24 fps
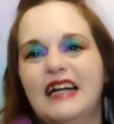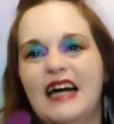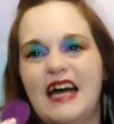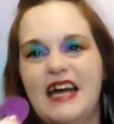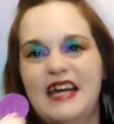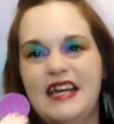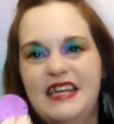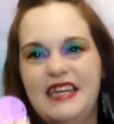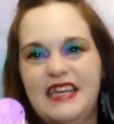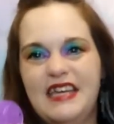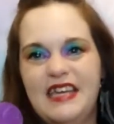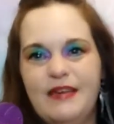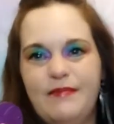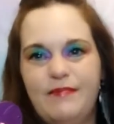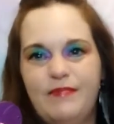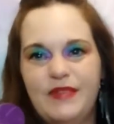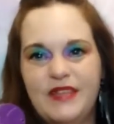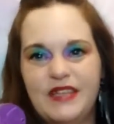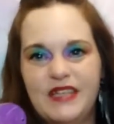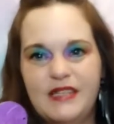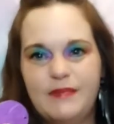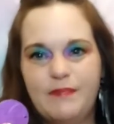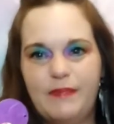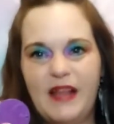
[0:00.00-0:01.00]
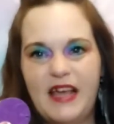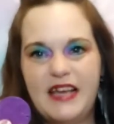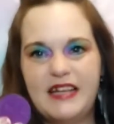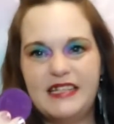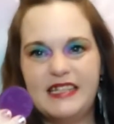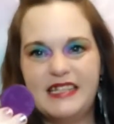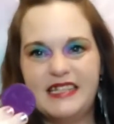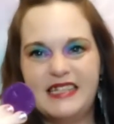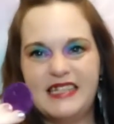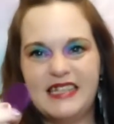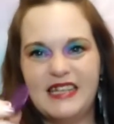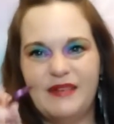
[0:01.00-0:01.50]
I keep these
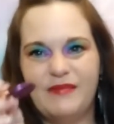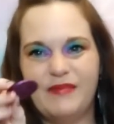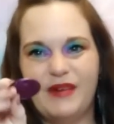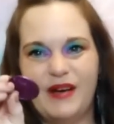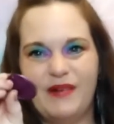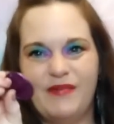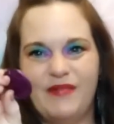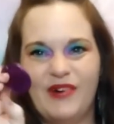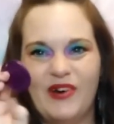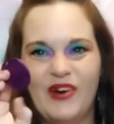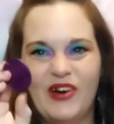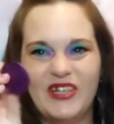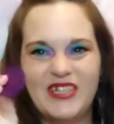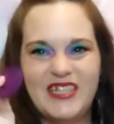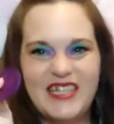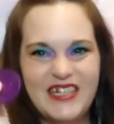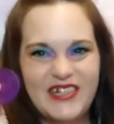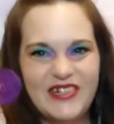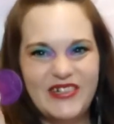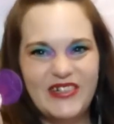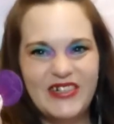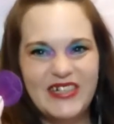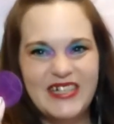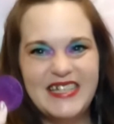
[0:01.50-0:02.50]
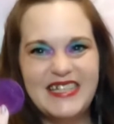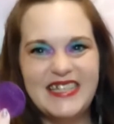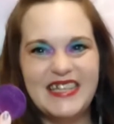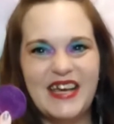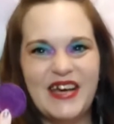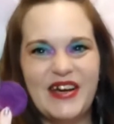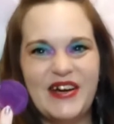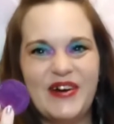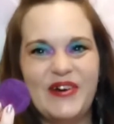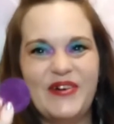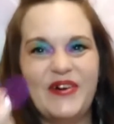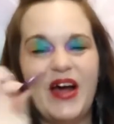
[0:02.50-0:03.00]
plates in my raw too.
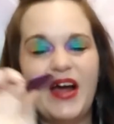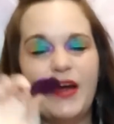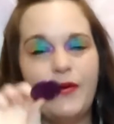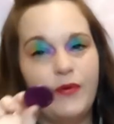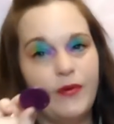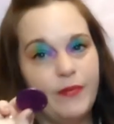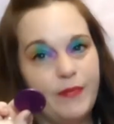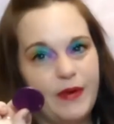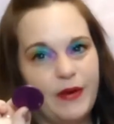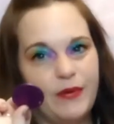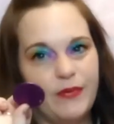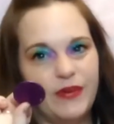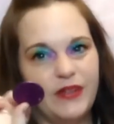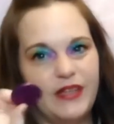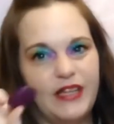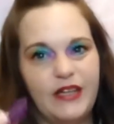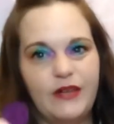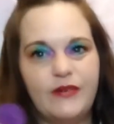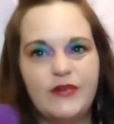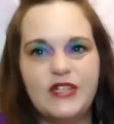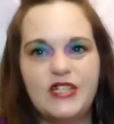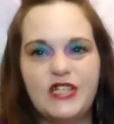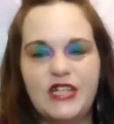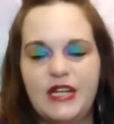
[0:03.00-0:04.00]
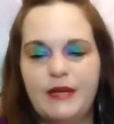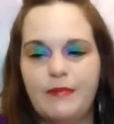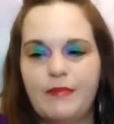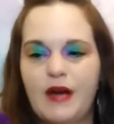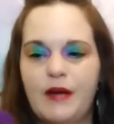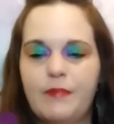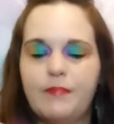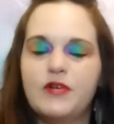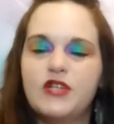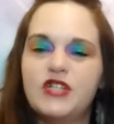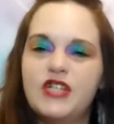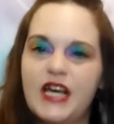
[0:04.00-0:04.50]
So I will be relinquishing
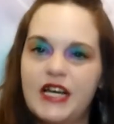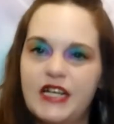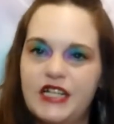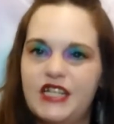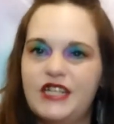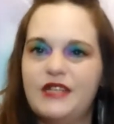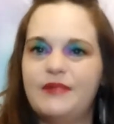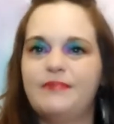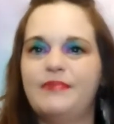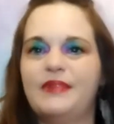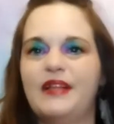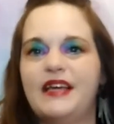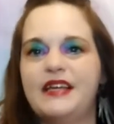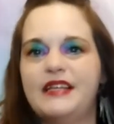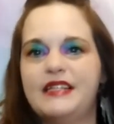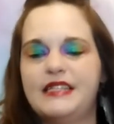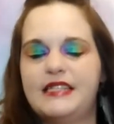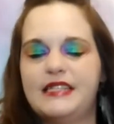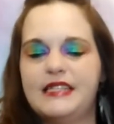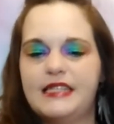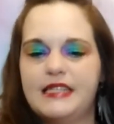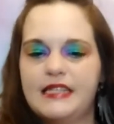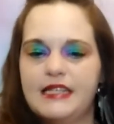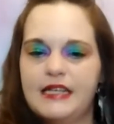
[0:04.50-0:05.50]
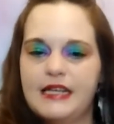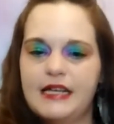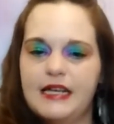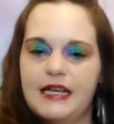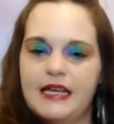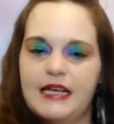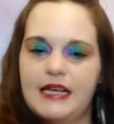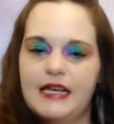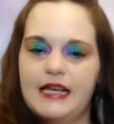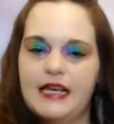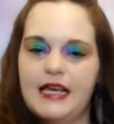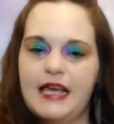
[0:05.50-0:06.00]
my protection plates.
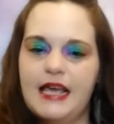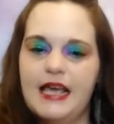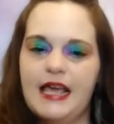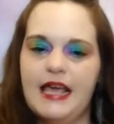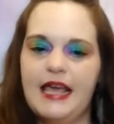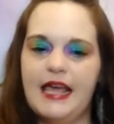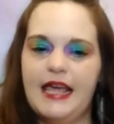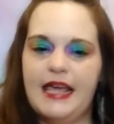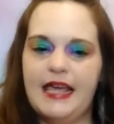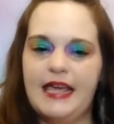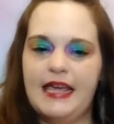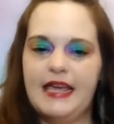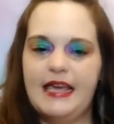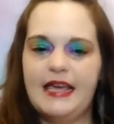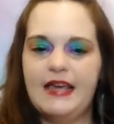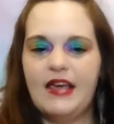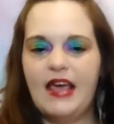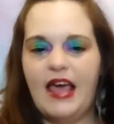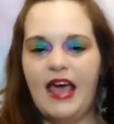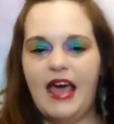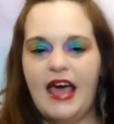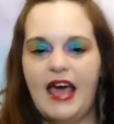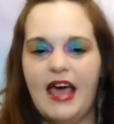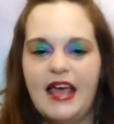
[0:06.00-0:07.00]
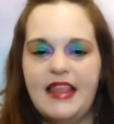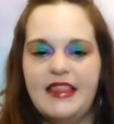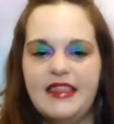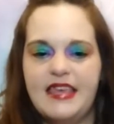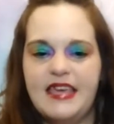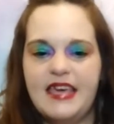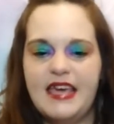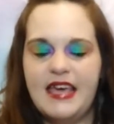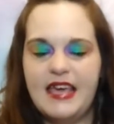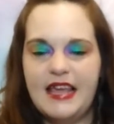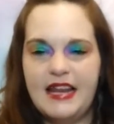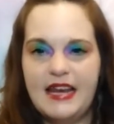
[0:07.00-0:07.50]
And
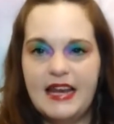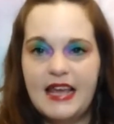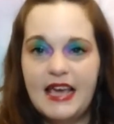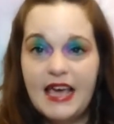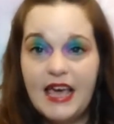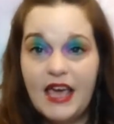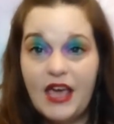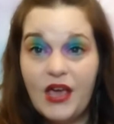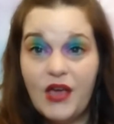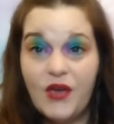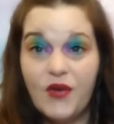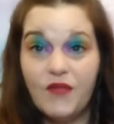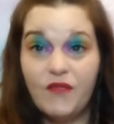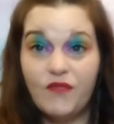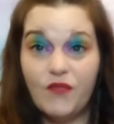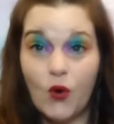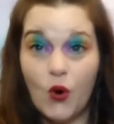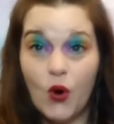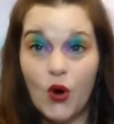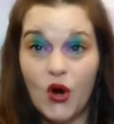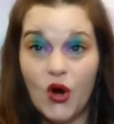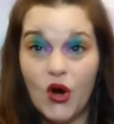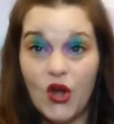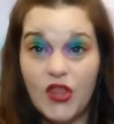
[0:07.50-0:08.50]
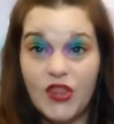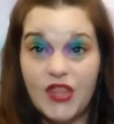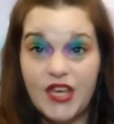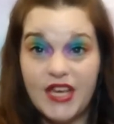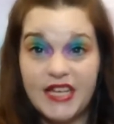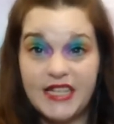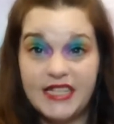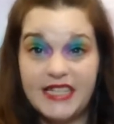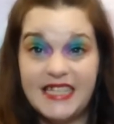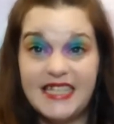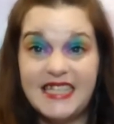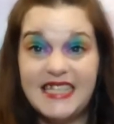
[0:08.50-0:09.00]
then for
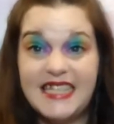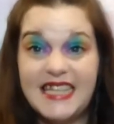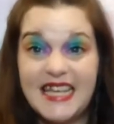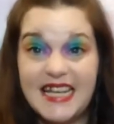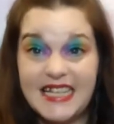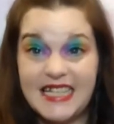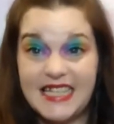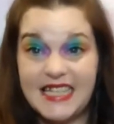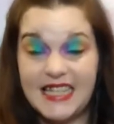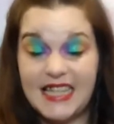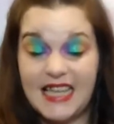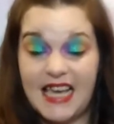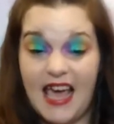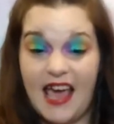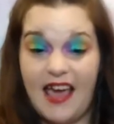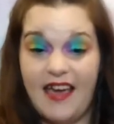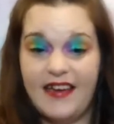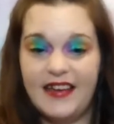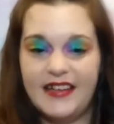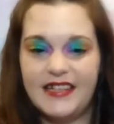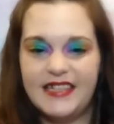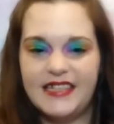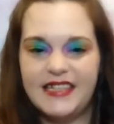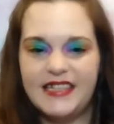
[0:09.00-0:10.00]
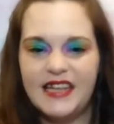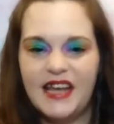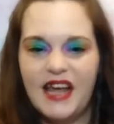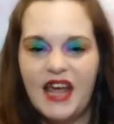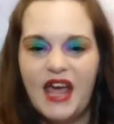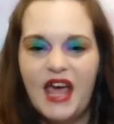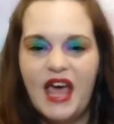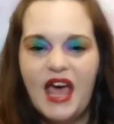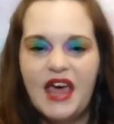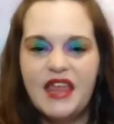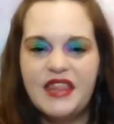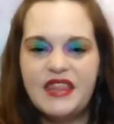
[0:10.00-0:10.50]
the sixth gate,
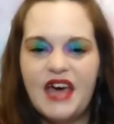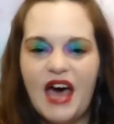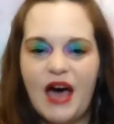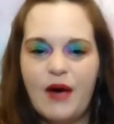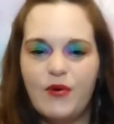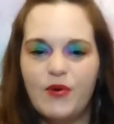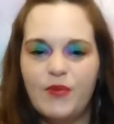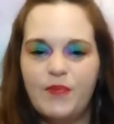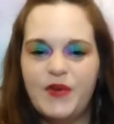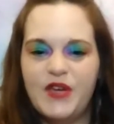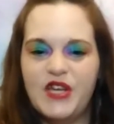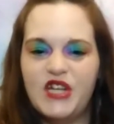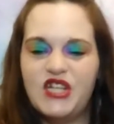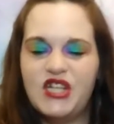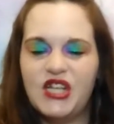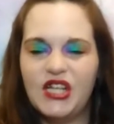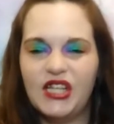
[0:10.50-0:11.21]
that will be